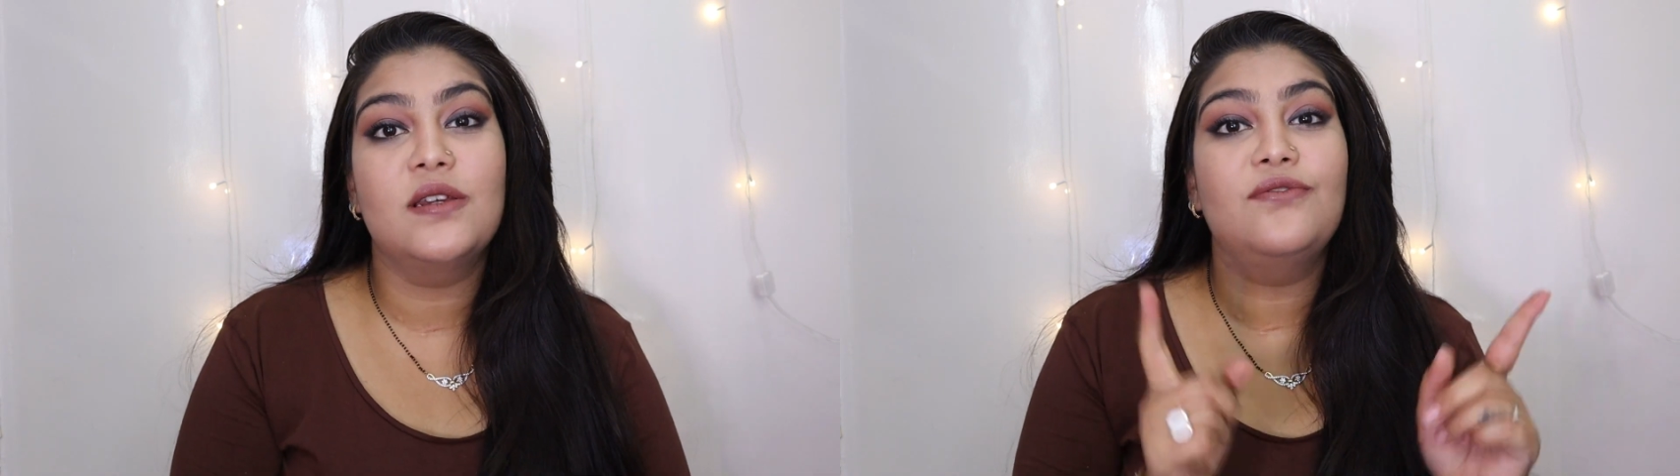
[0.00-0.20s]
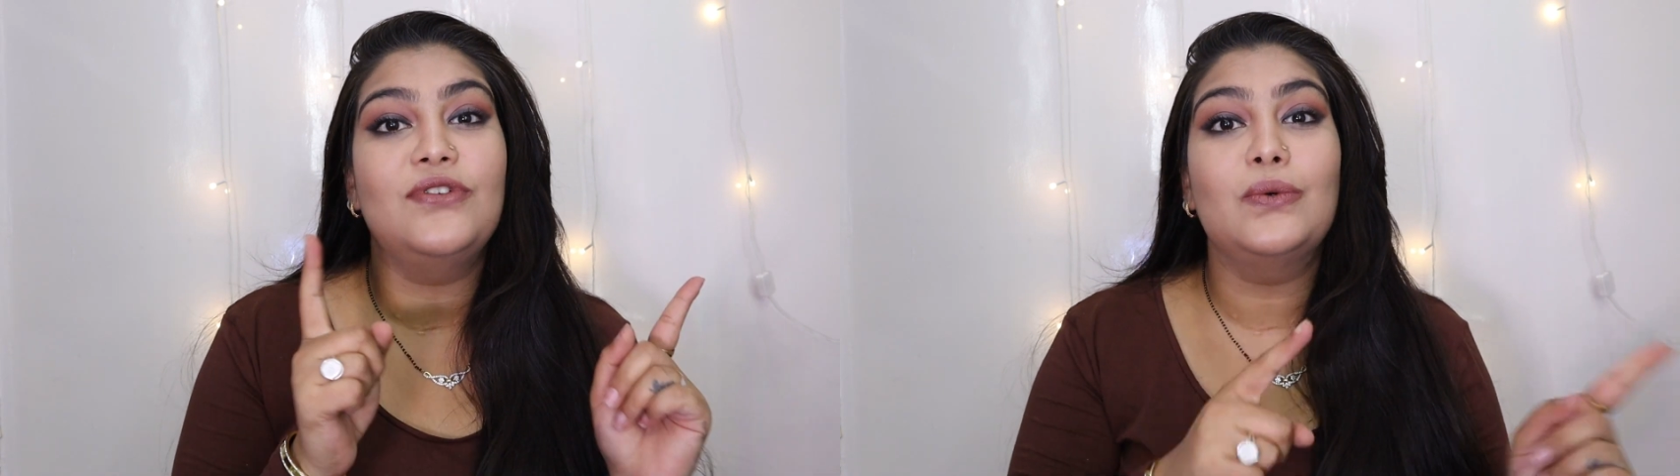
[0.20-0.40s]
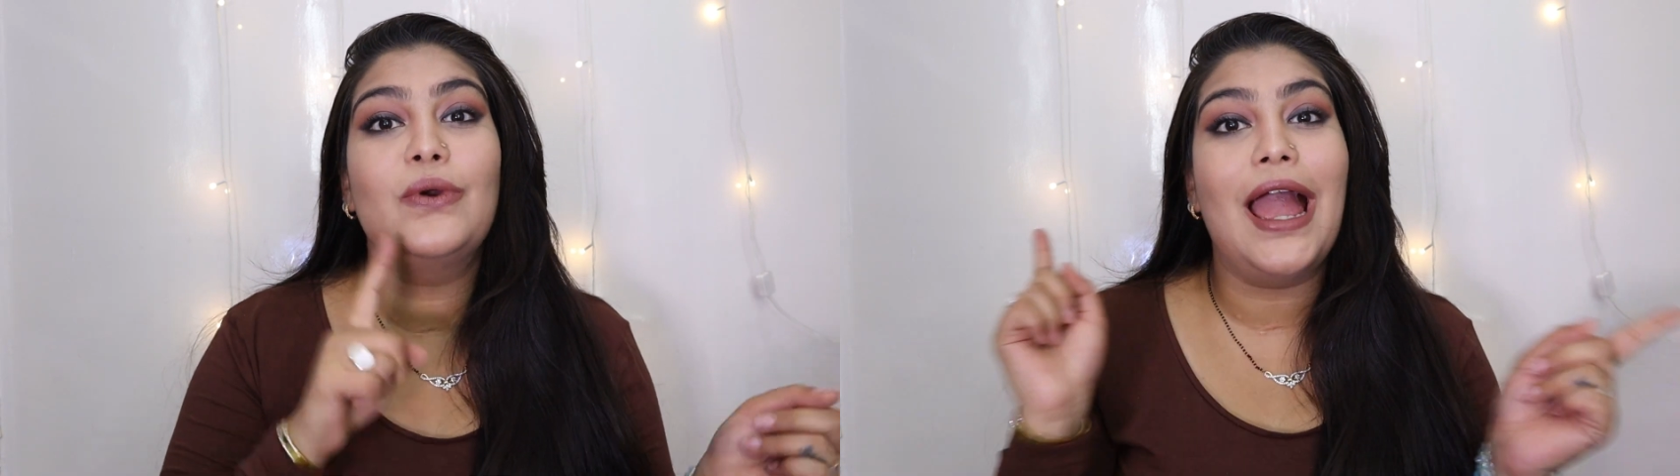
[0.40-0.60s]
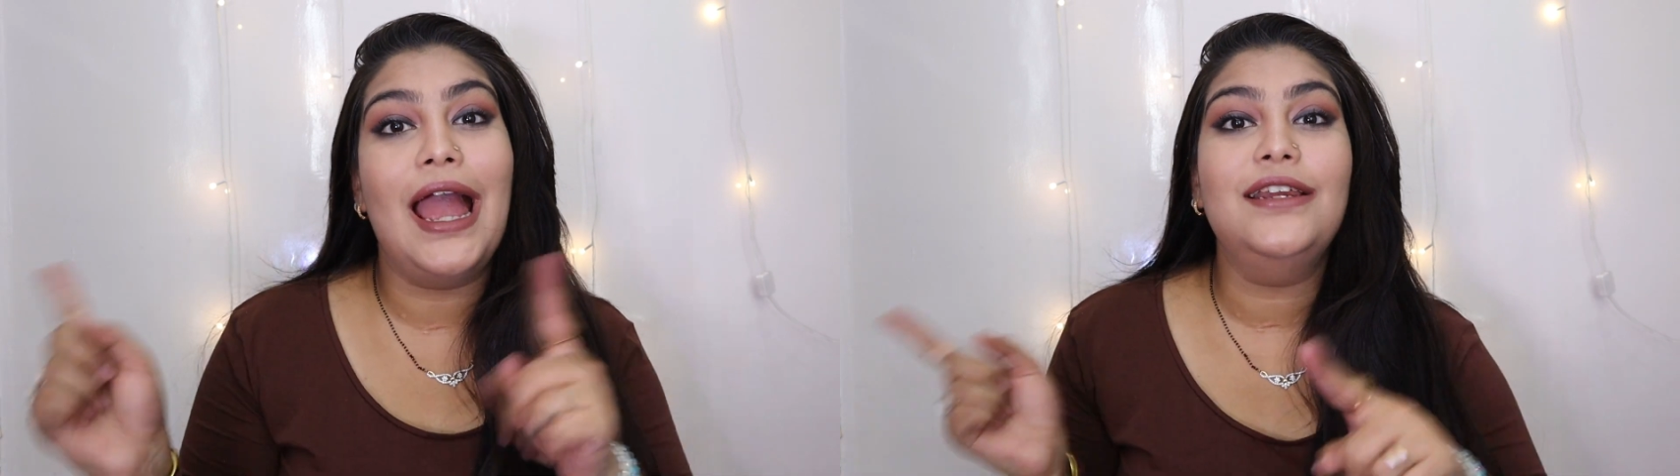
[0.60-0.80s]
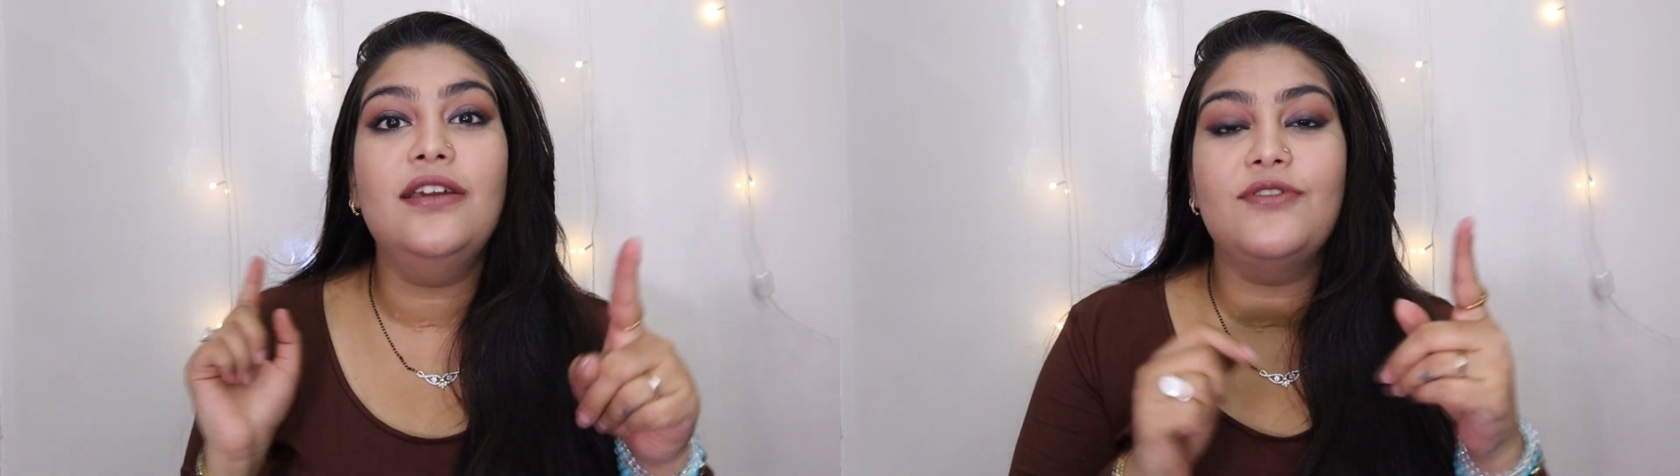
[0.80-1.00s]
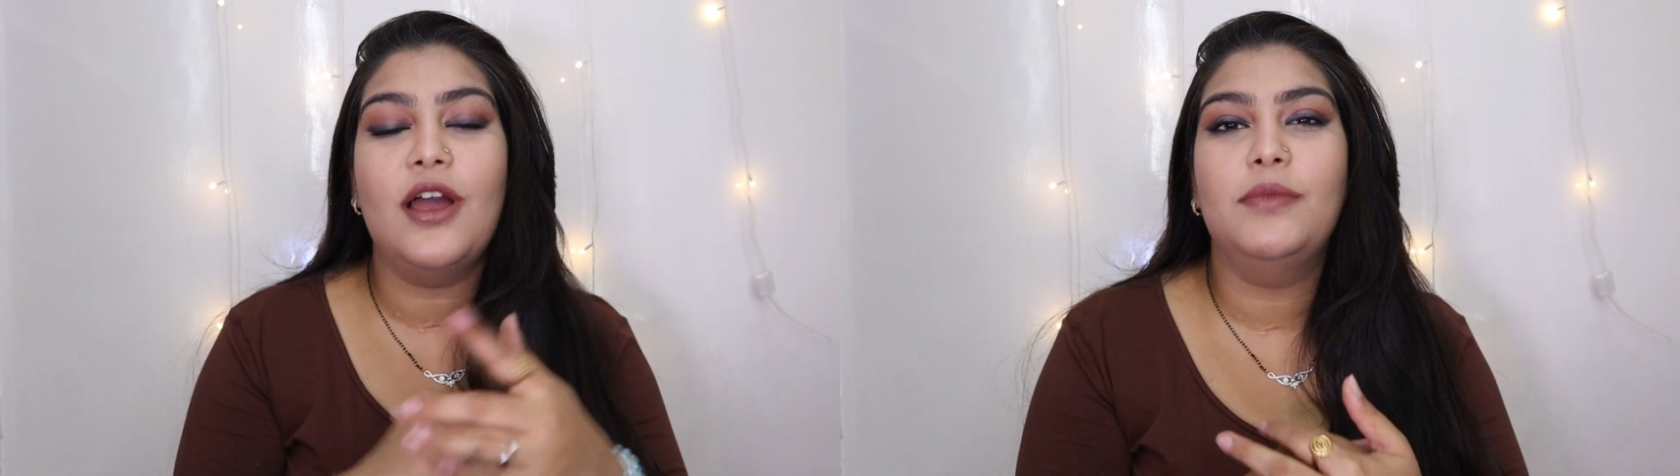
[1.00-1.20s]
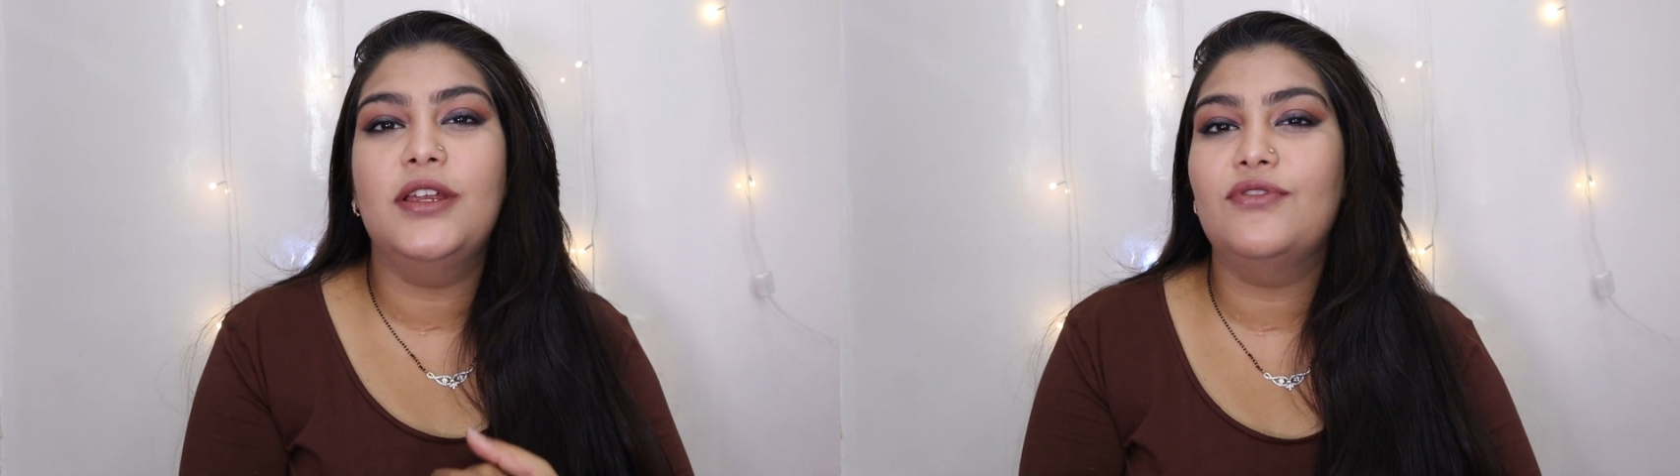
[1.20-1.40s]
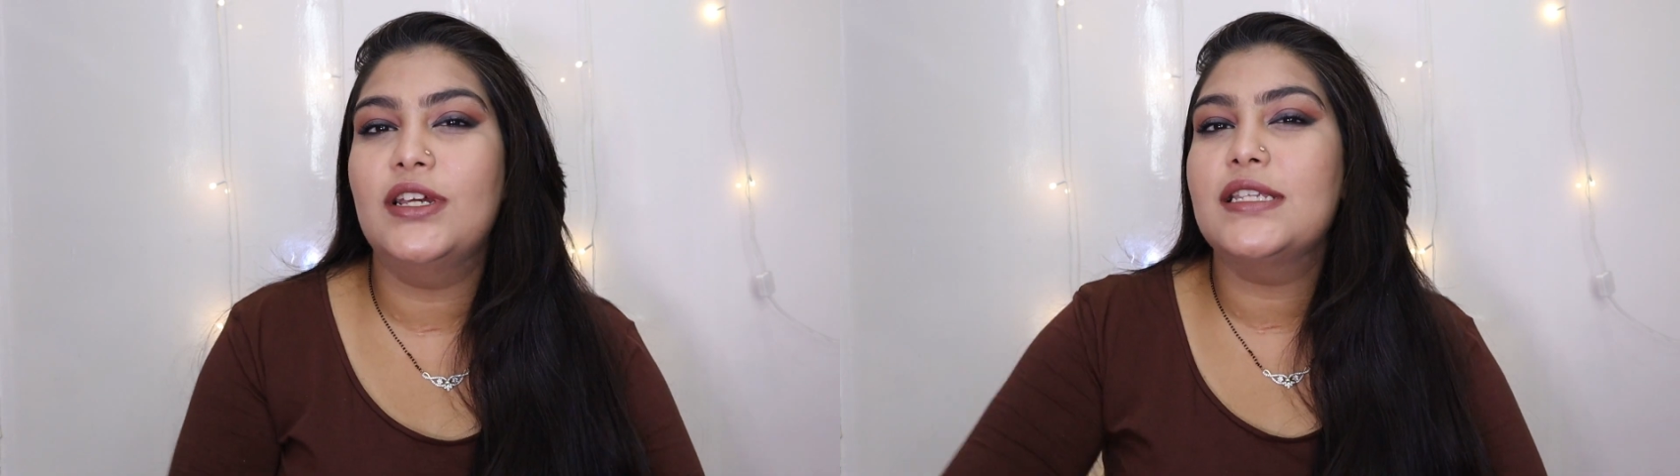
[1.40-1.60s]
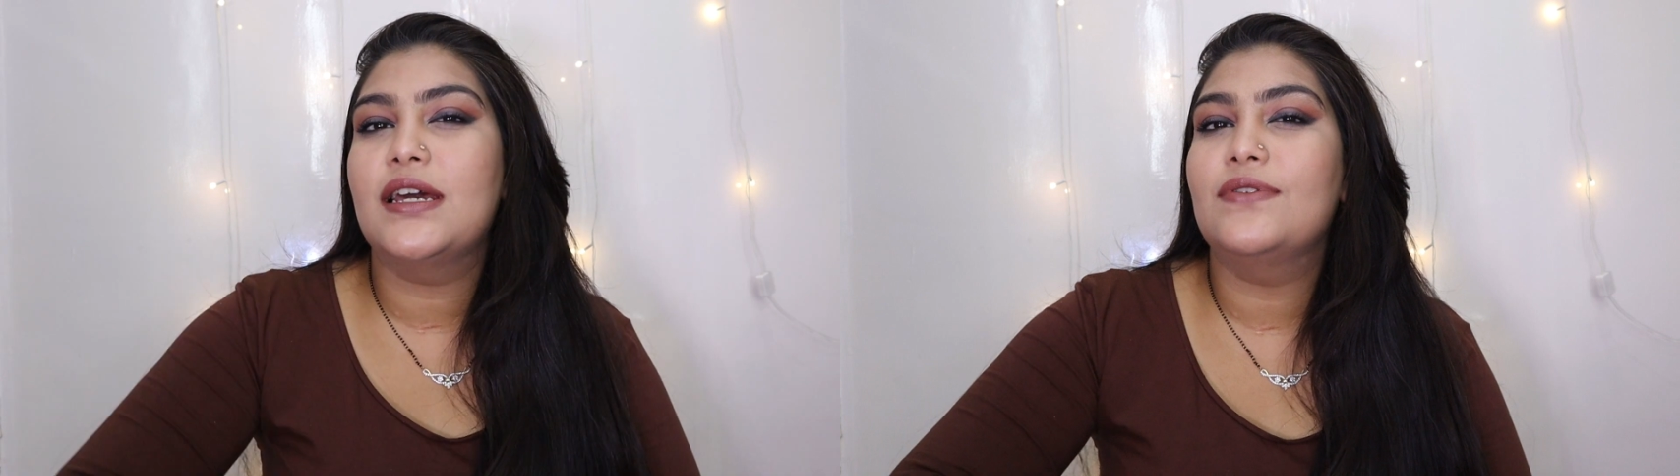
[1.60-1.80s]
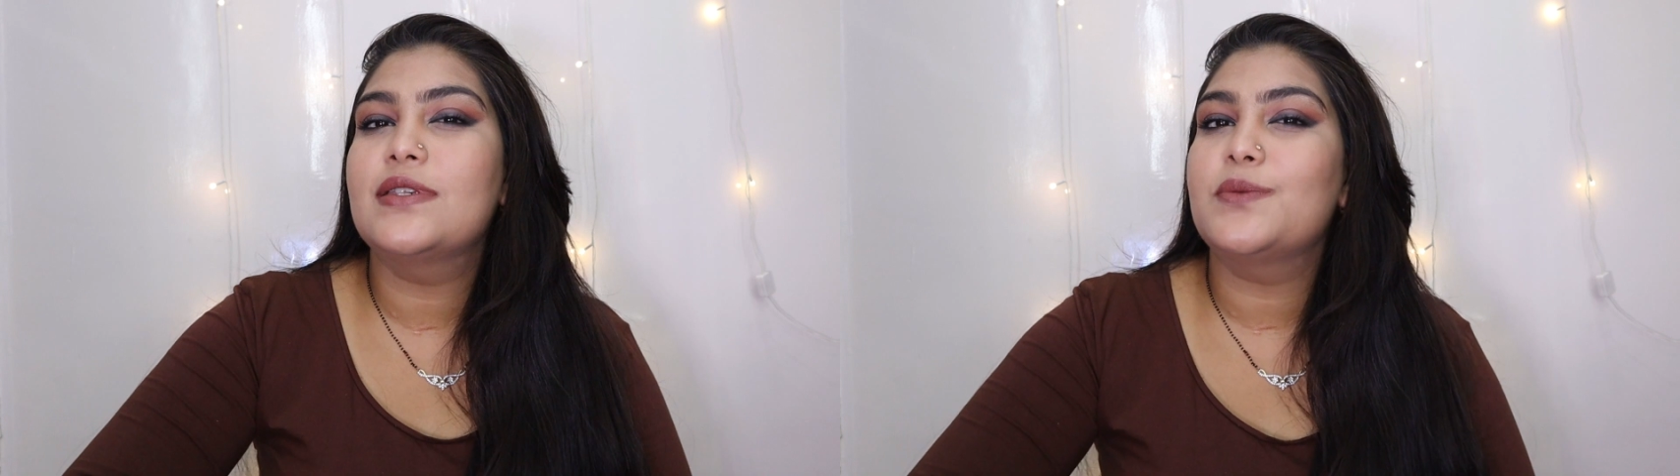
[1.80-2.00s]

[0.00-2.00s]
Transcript: and if you and your family and friends haven't